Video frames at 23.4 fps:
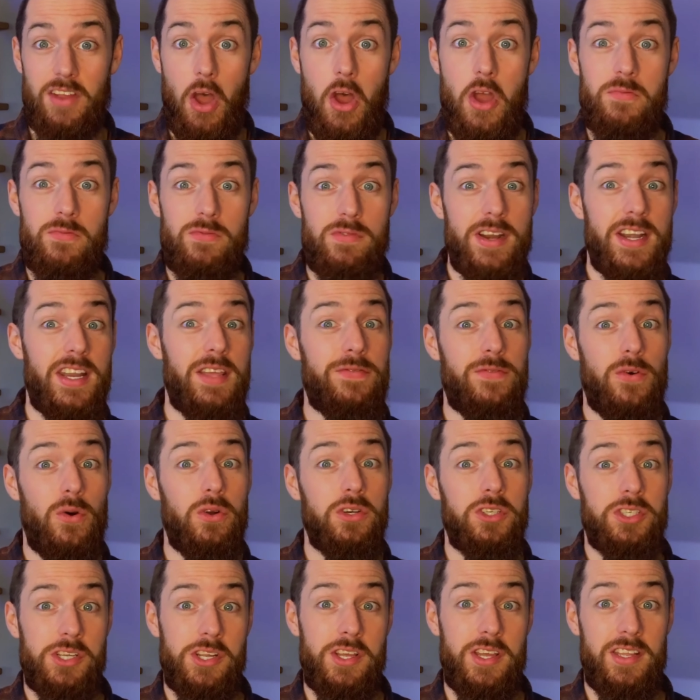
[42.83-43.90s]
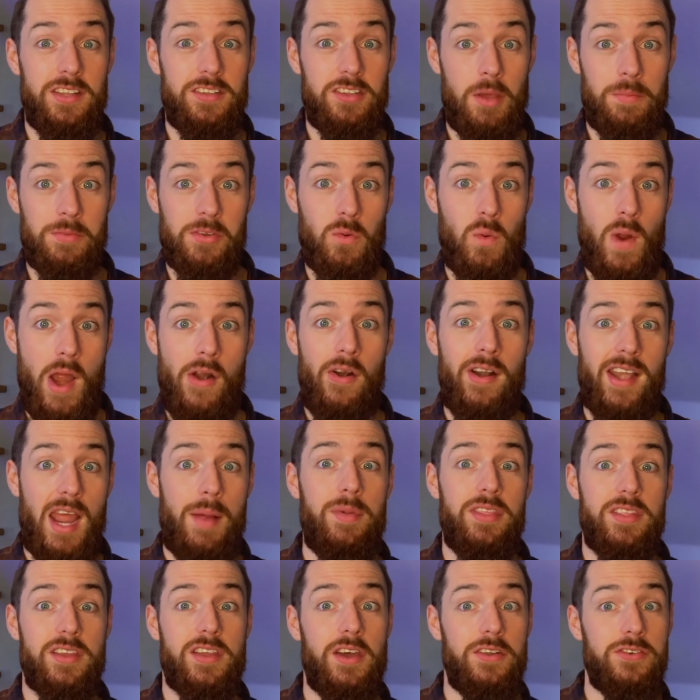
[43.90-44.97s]
I'm really fortunate in terms of where I am
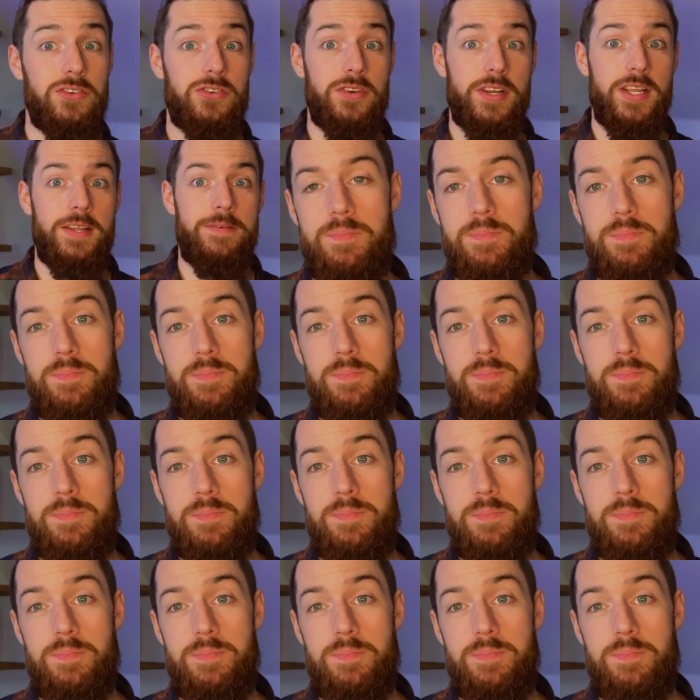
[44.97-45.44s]
in the country.